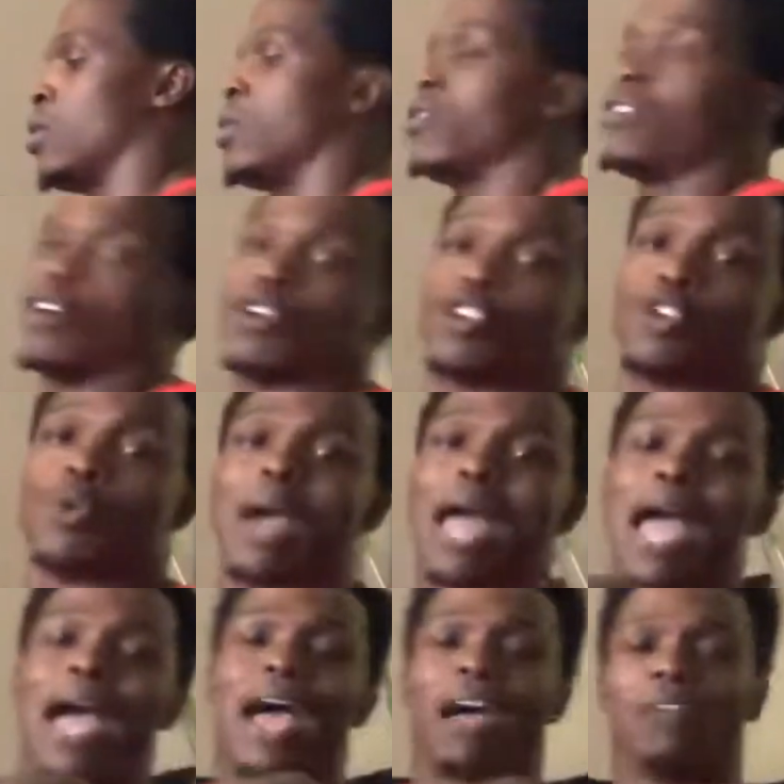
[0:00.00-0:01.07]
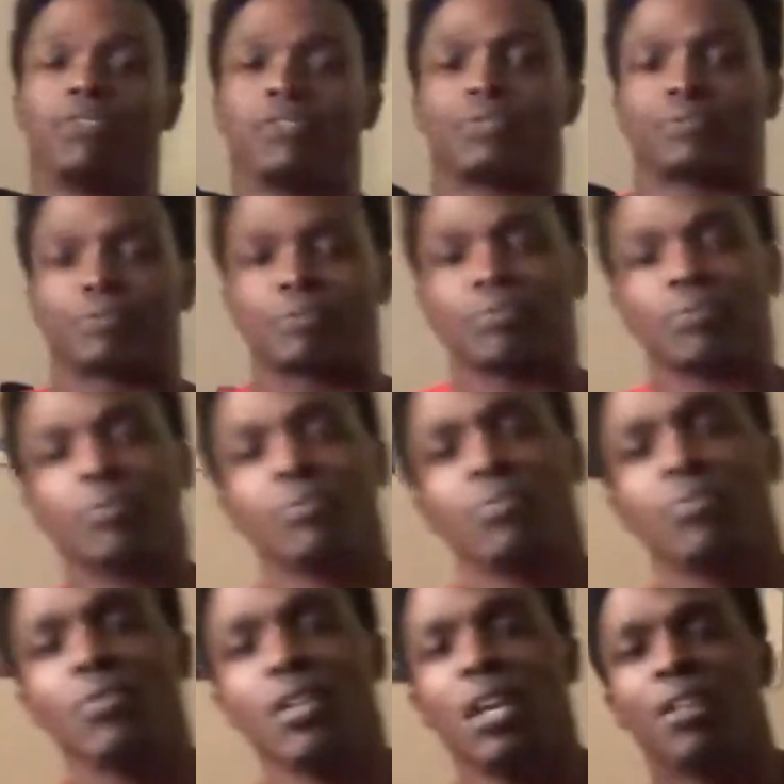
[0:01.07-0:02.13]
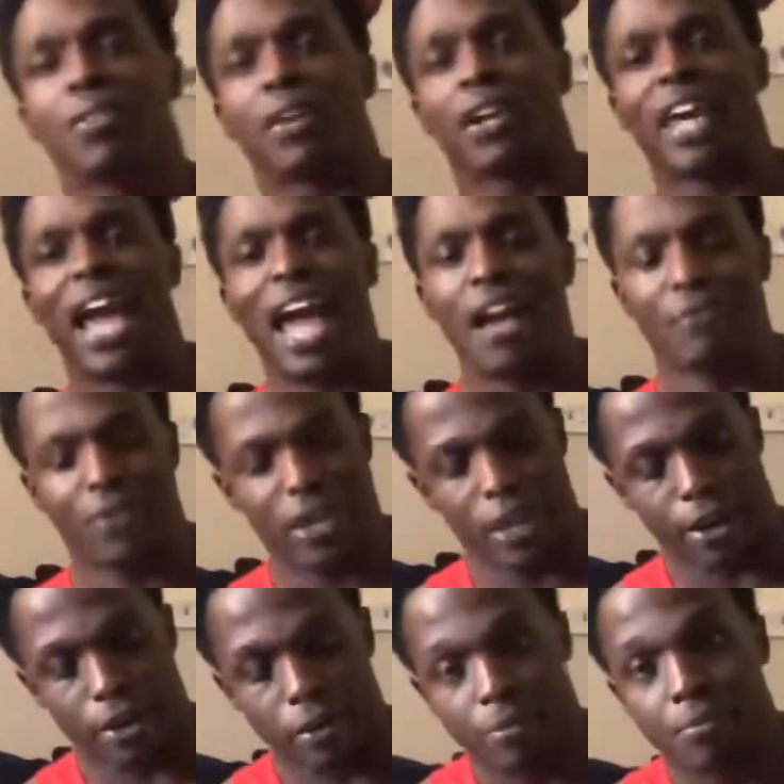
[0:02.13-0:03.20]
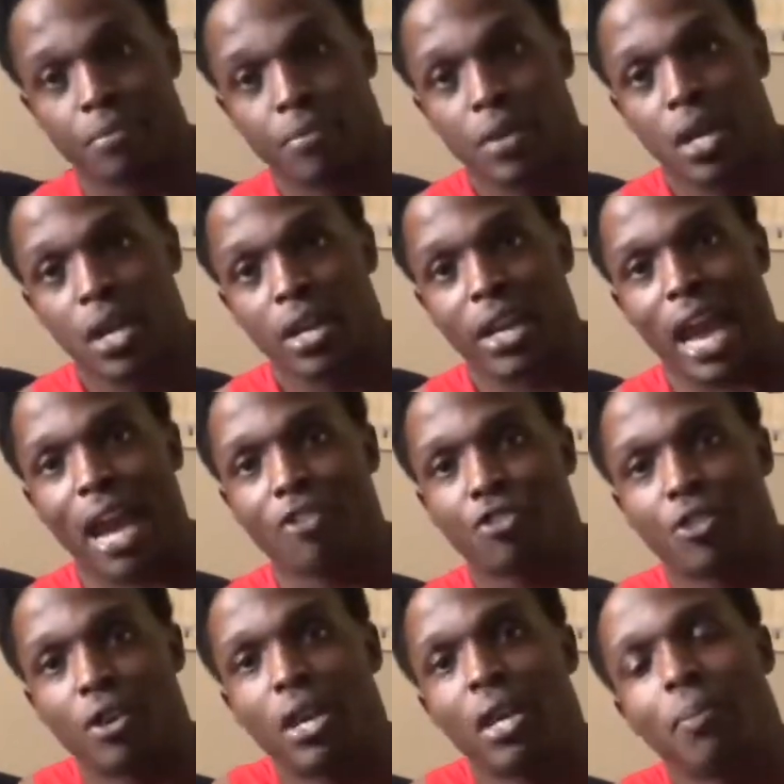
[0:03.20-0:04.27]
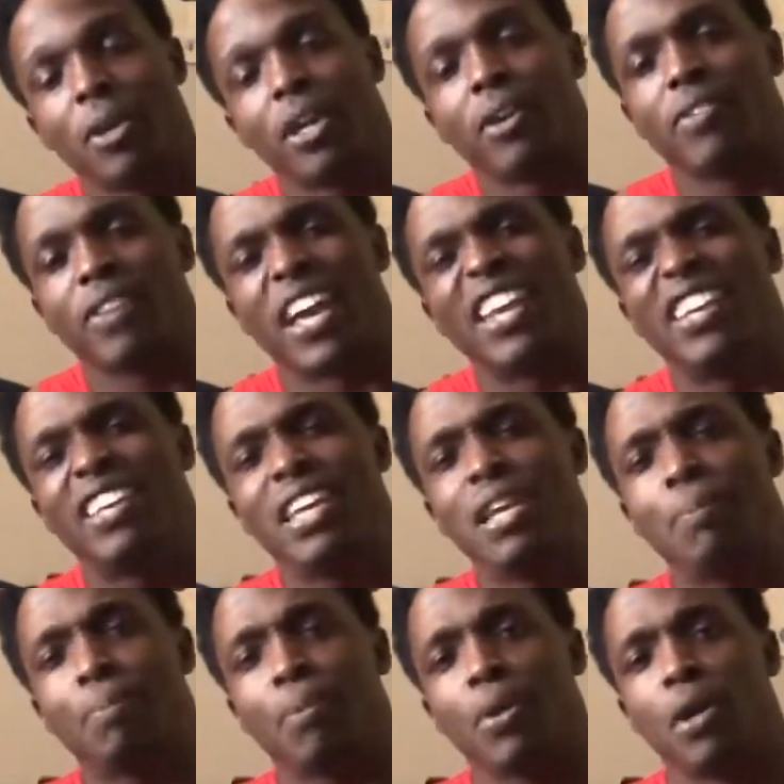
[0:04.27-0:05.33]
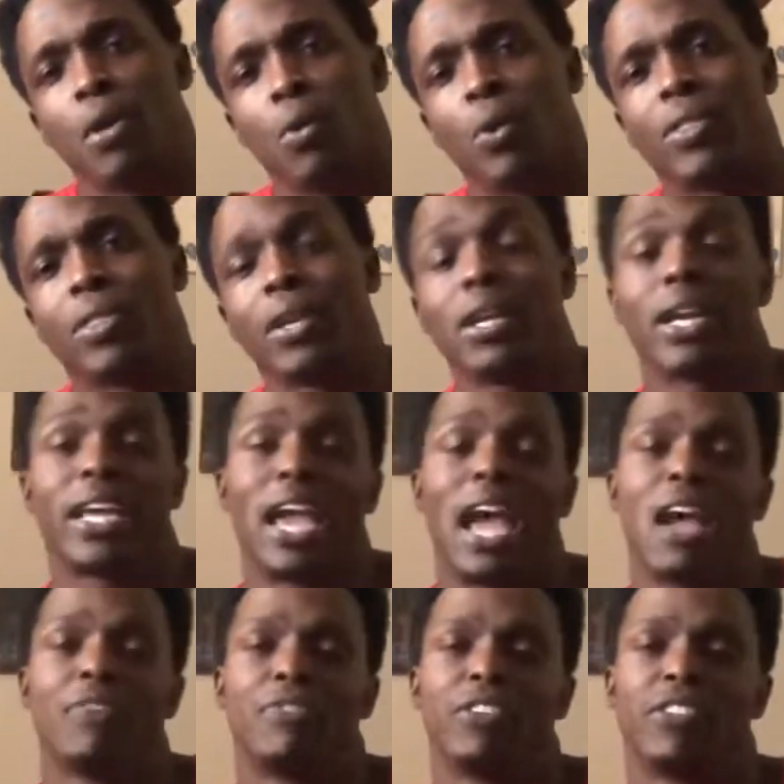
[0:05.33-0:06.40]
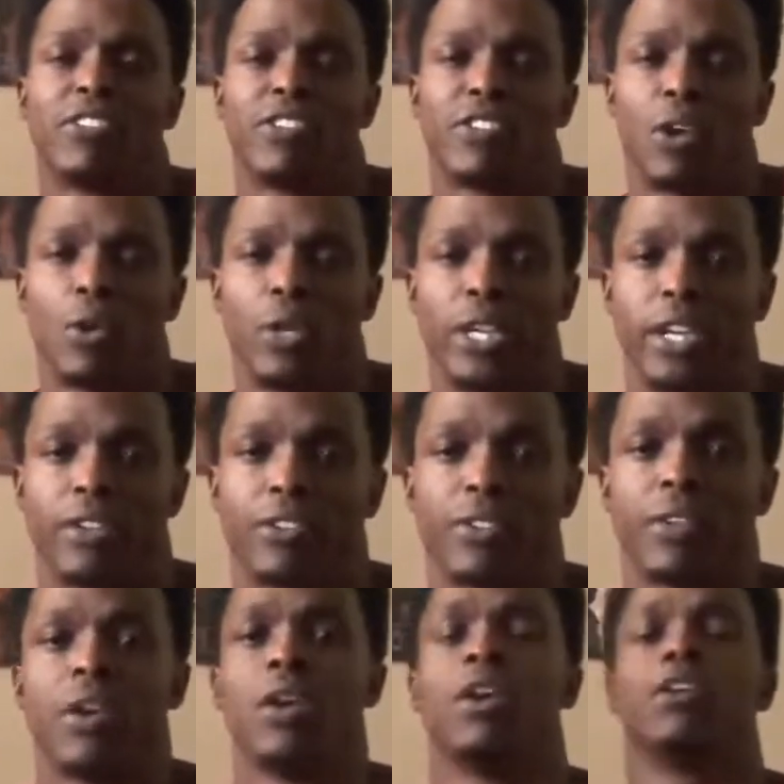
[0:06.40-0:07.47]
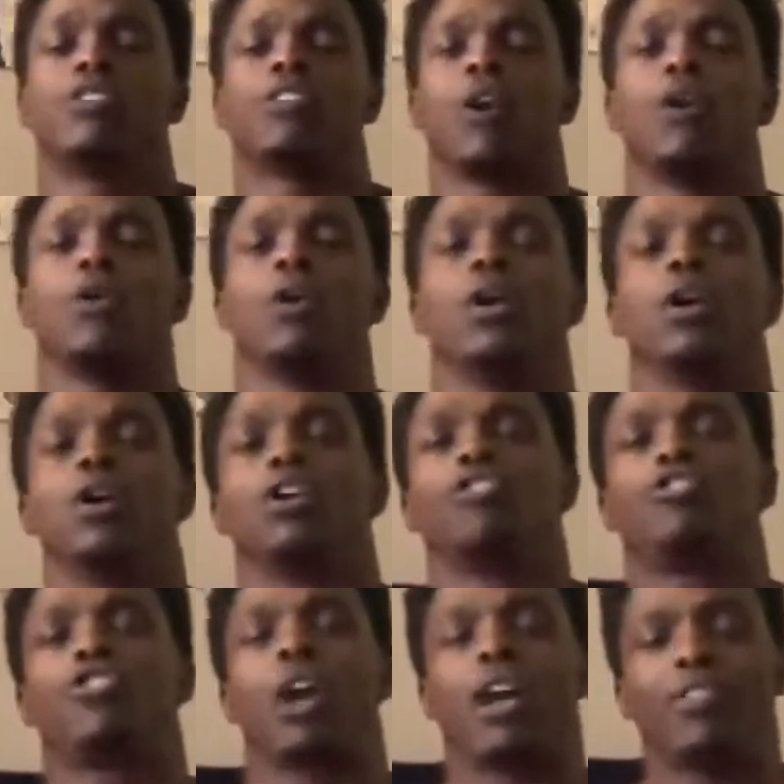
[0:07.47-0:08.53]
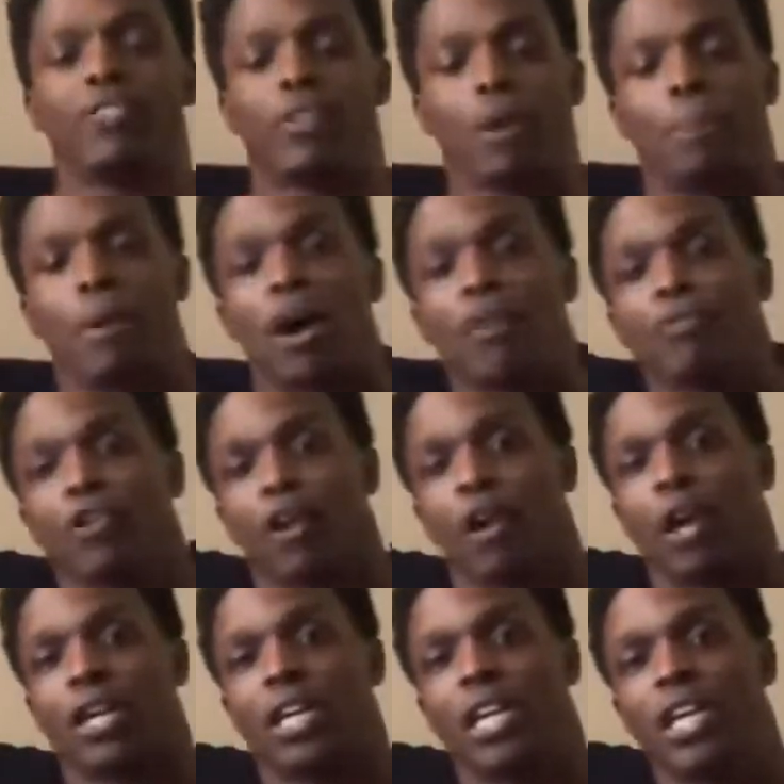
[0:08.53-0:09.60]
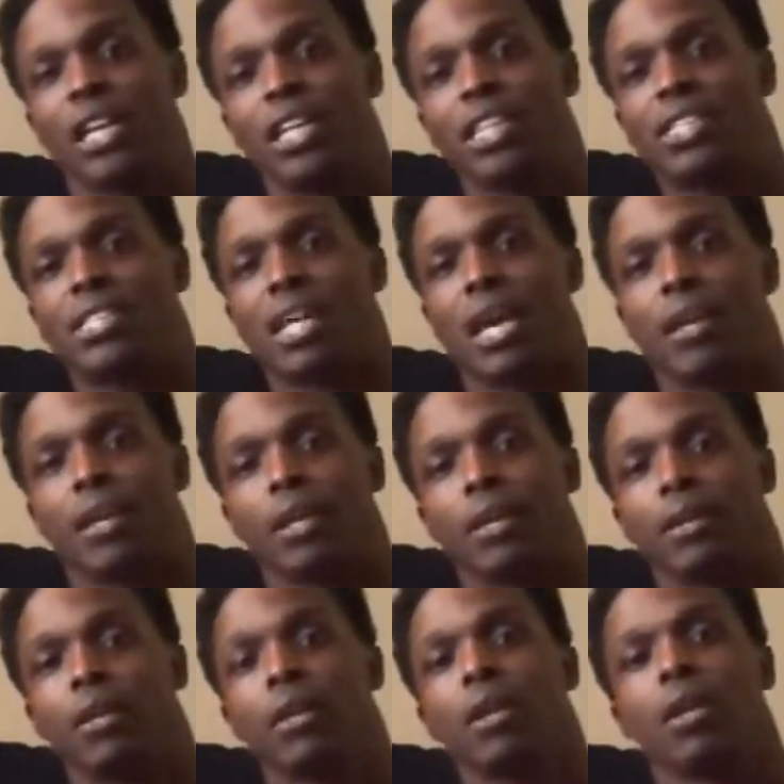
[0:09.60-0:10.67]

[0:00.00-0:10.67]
So you have the calf here, gastrocnemius, and deep within the calf is the soleus. So just above your Achilles tendon